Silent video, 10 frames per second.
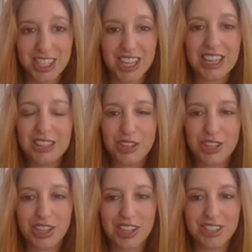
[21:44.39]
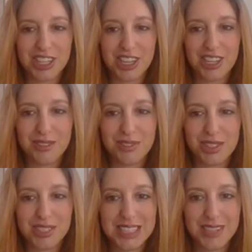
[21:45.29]
that you can look after
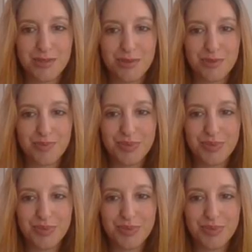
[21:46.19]
yourself.